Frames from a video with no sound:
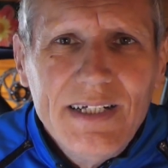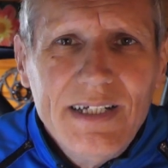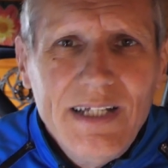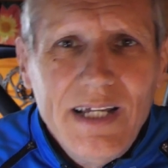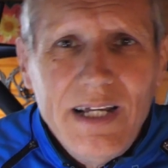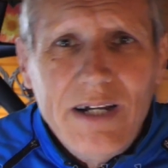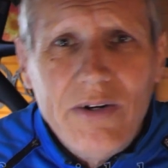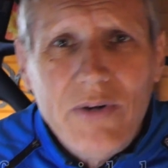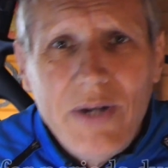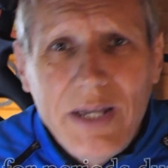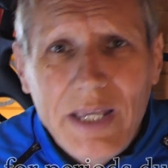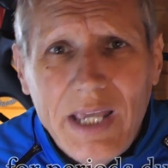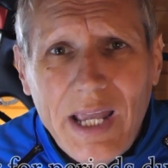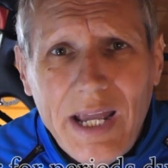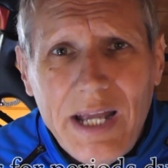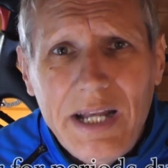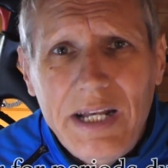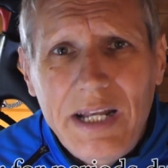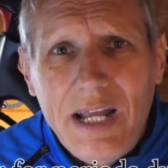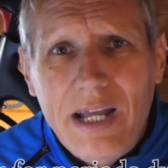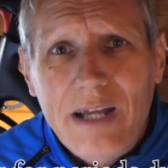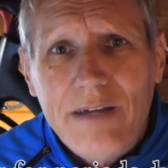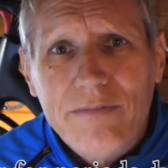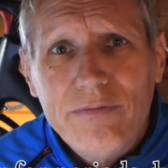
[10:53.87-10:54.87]
Now, I
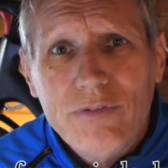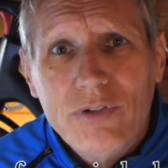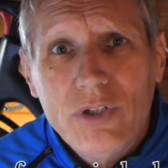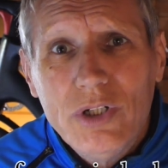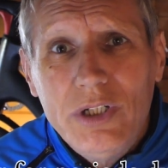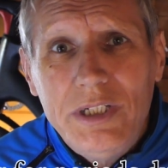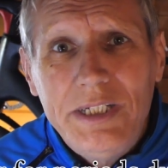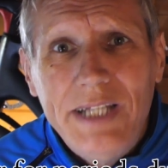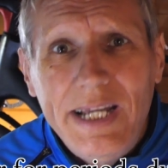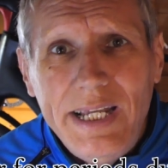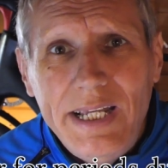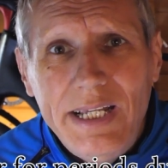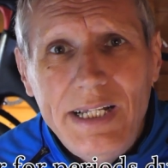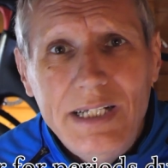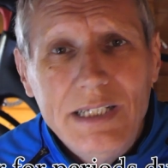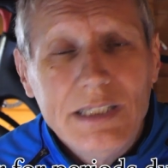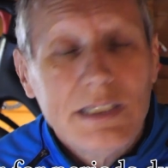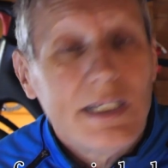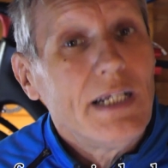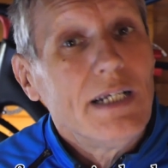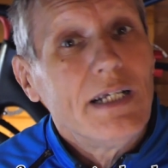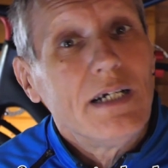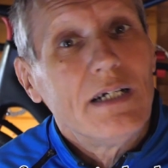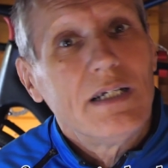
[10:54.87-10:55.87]
can have good
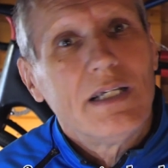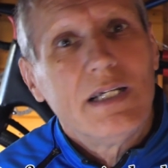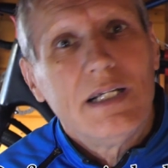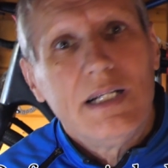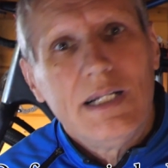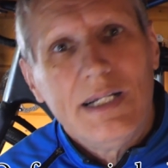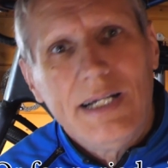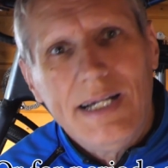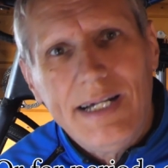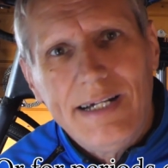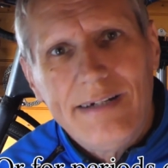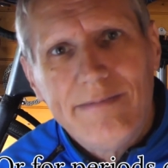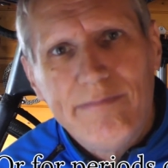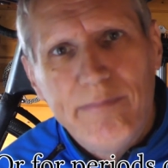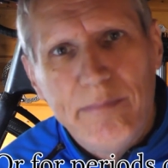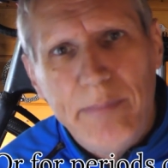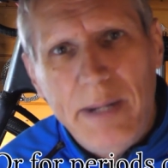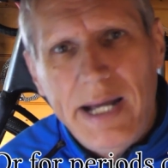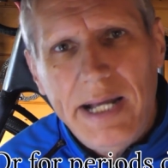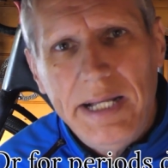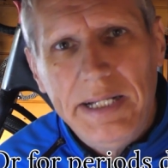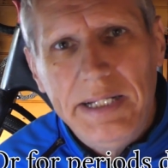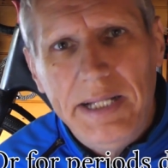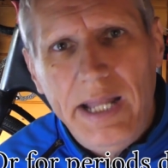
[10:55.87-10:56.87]
days and I can have
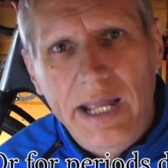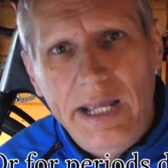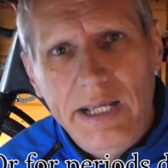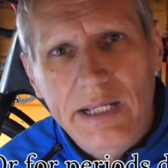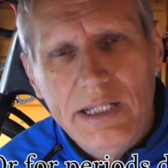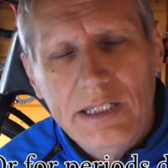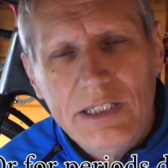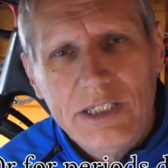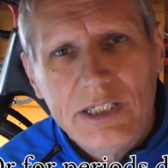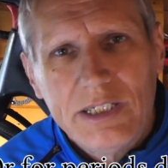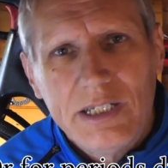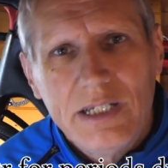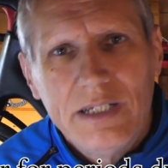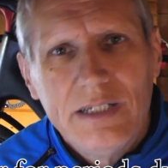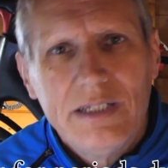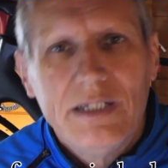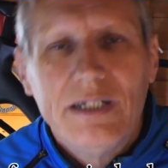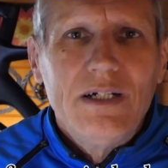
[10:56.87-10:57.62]
bad days.